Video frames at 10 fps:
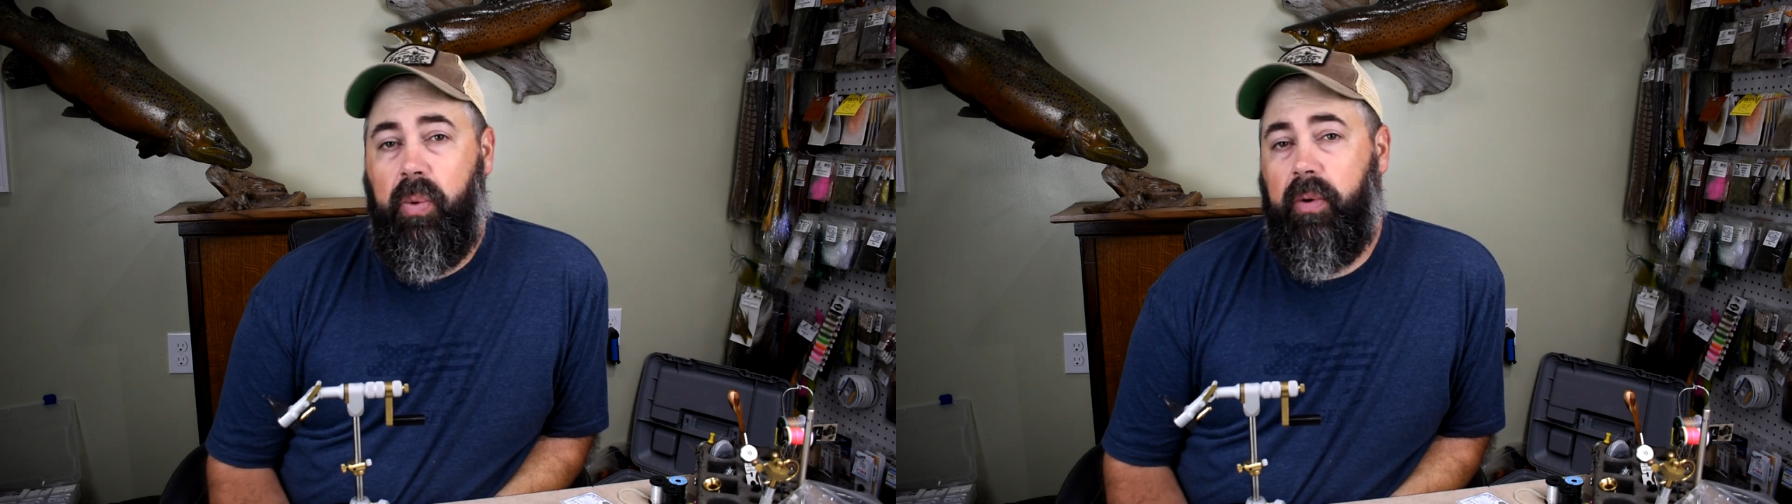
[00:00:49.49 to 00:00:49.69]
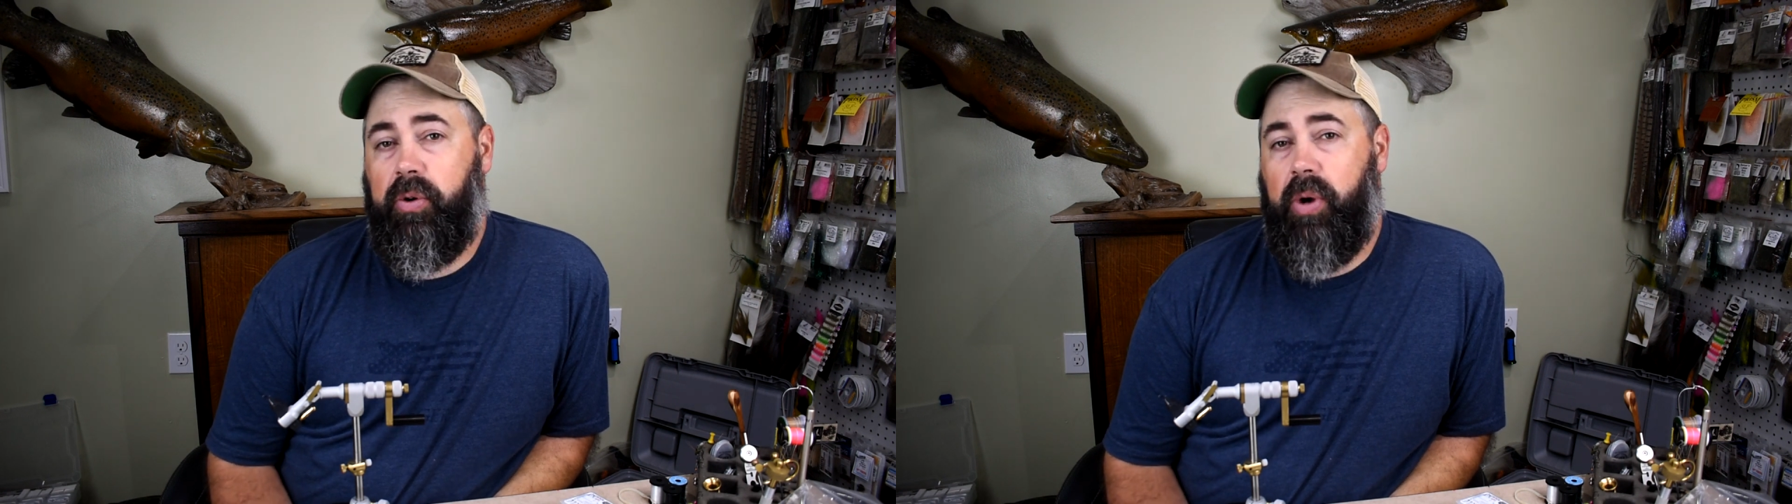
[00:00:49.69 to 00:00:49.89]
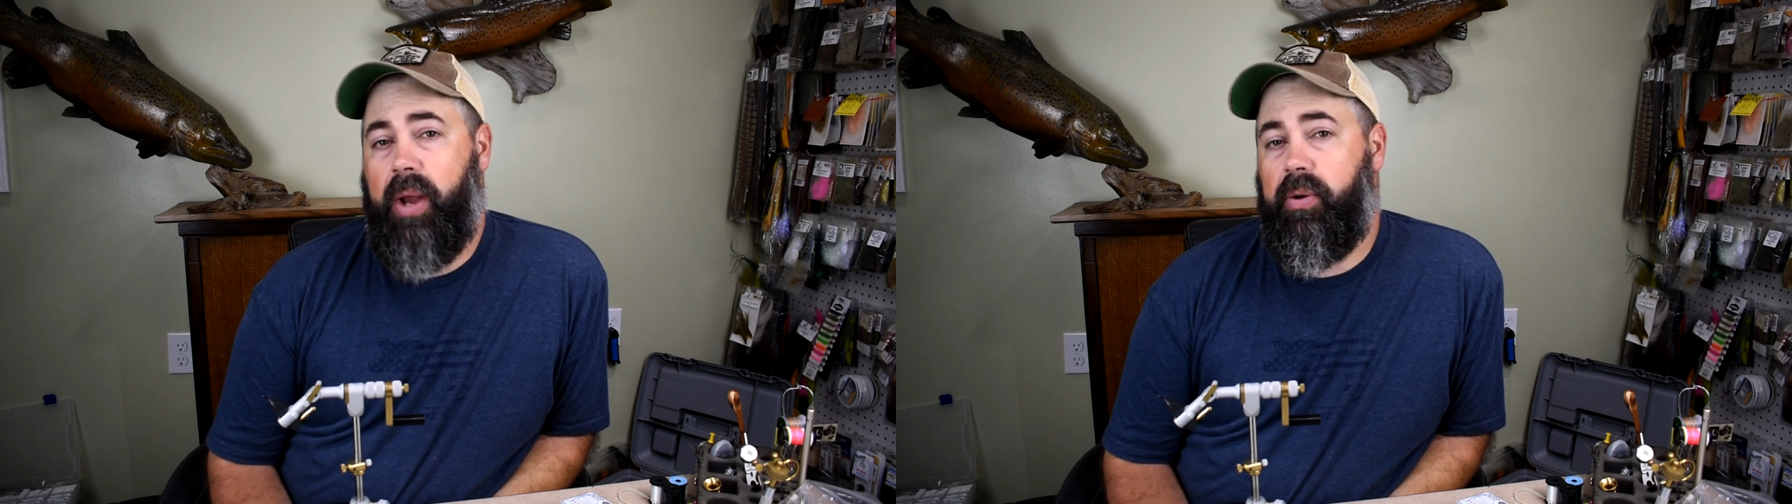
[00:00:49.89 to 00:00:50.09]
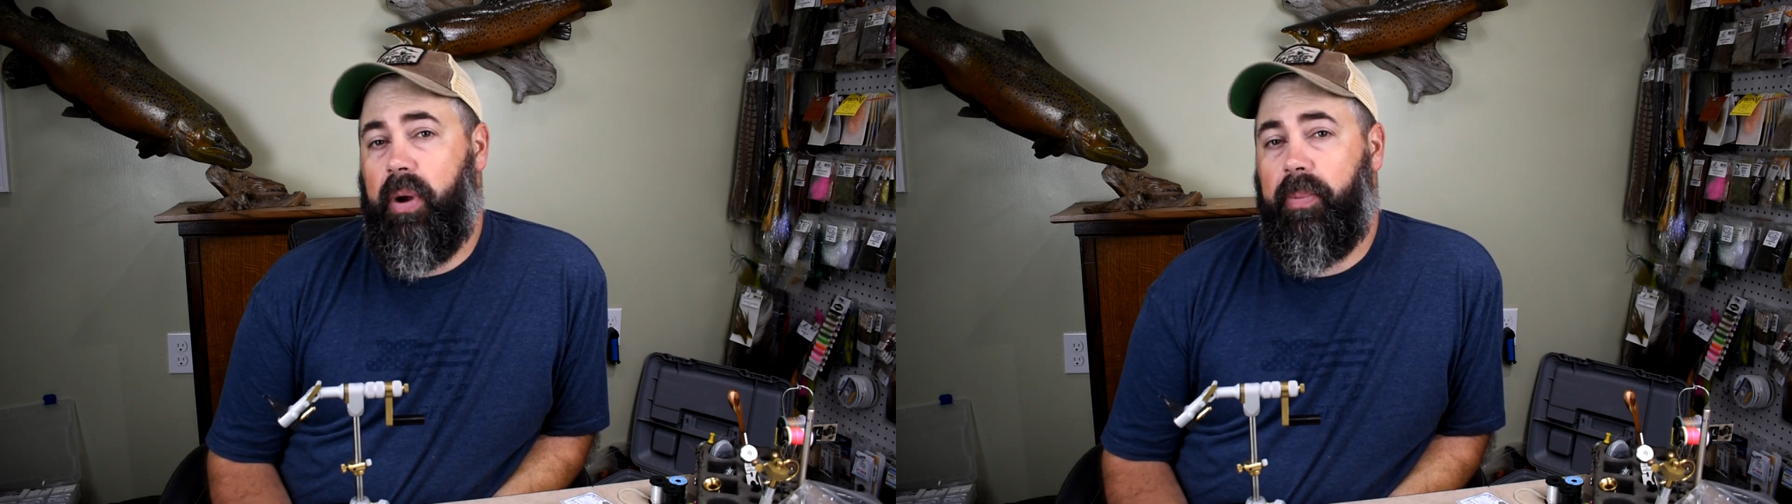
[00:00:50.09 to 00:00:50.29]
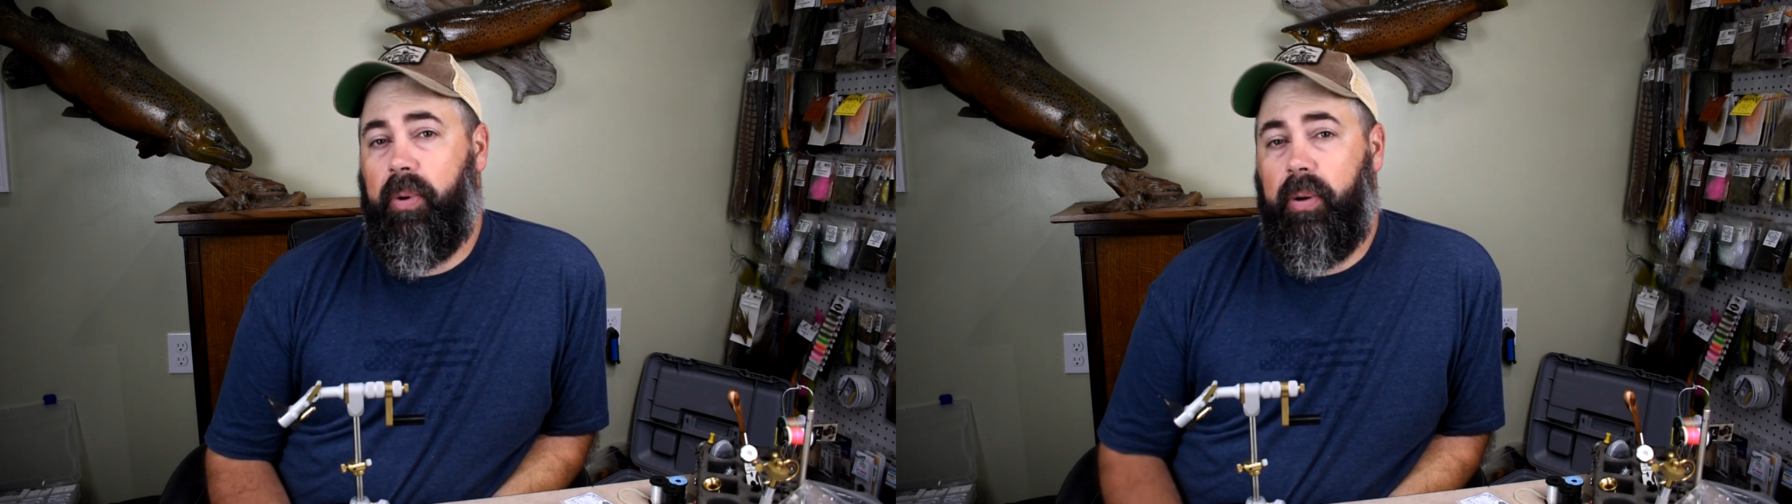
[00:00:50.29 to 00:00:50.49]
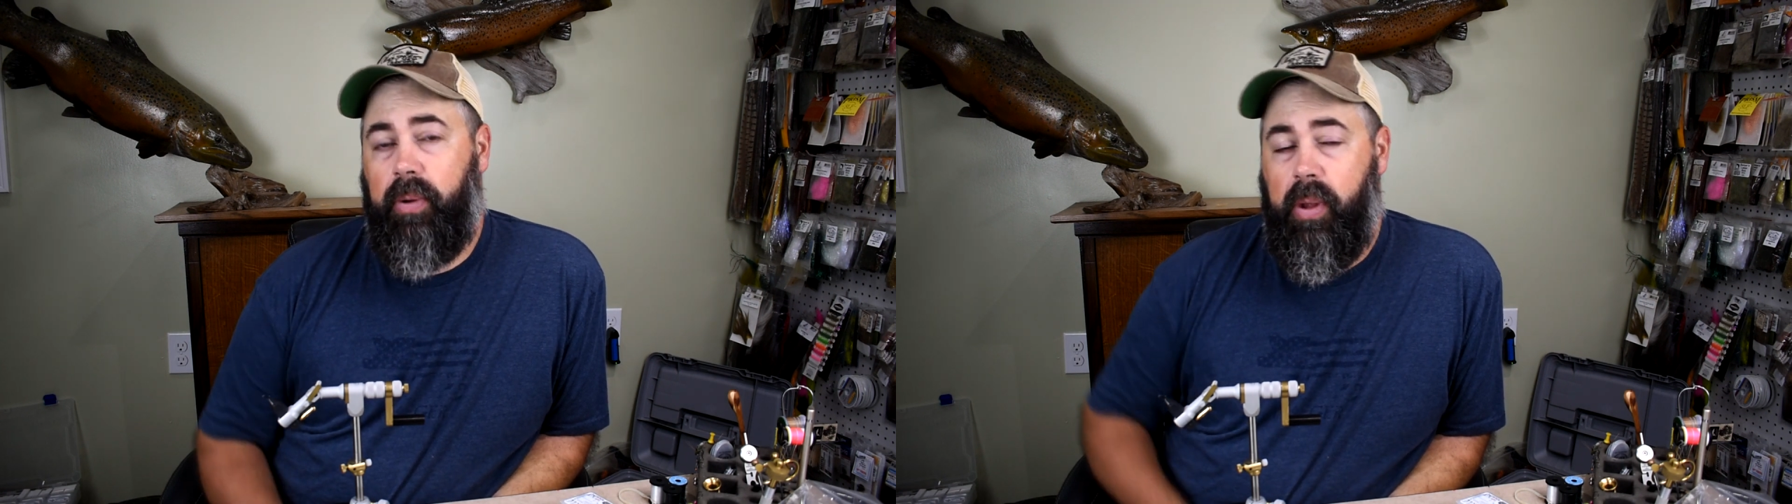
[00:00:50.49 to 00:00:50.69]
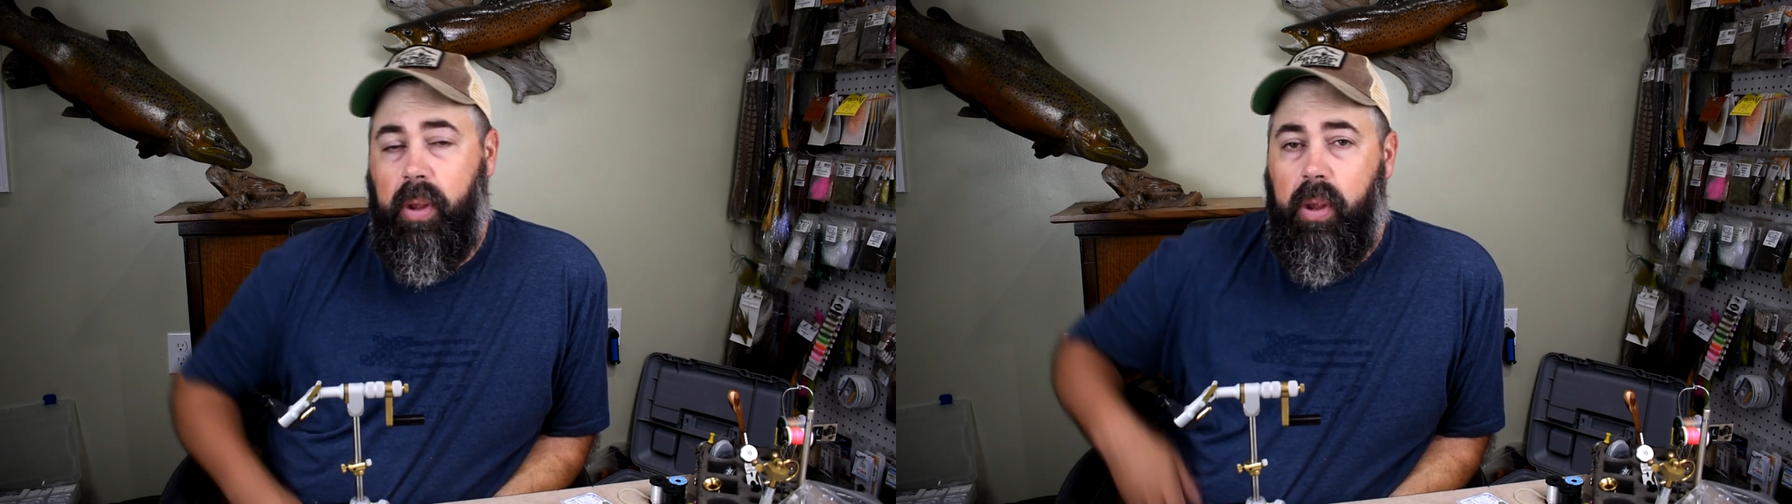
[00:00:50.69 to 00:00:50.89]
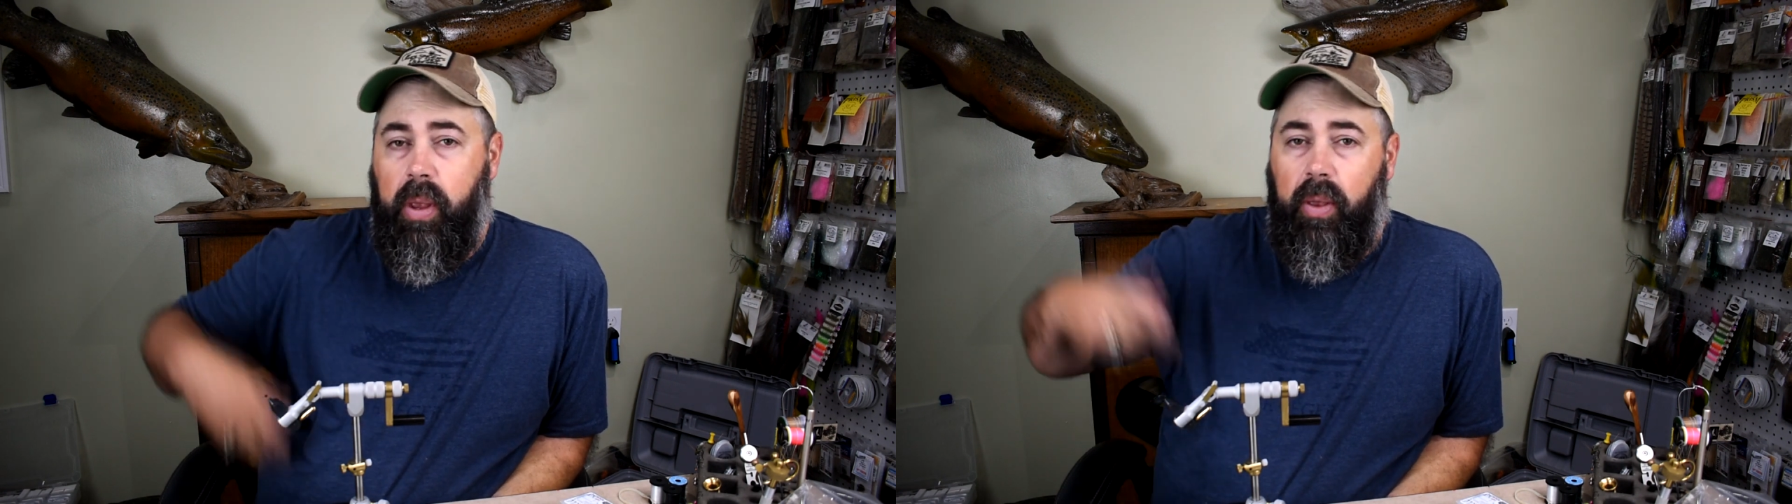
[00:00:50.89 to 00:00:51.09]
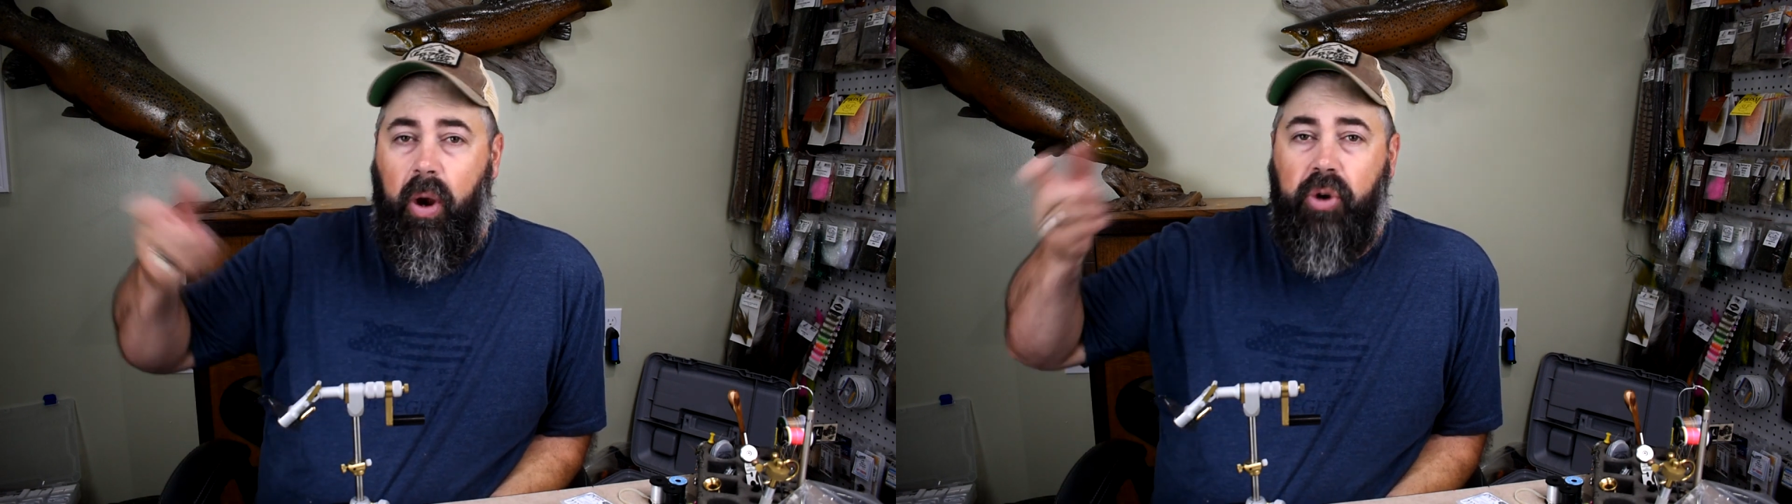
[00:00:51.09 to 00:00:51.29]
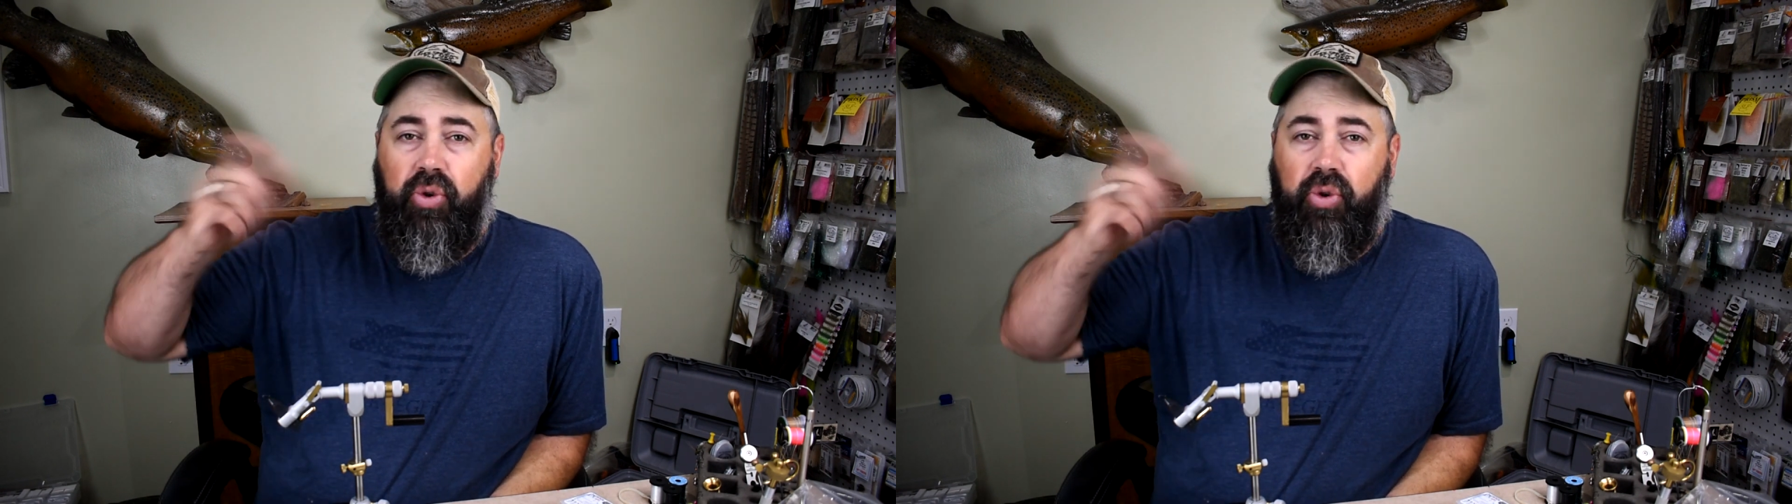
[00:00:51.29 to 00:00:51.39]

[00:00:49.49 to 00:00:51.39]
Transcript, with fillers: our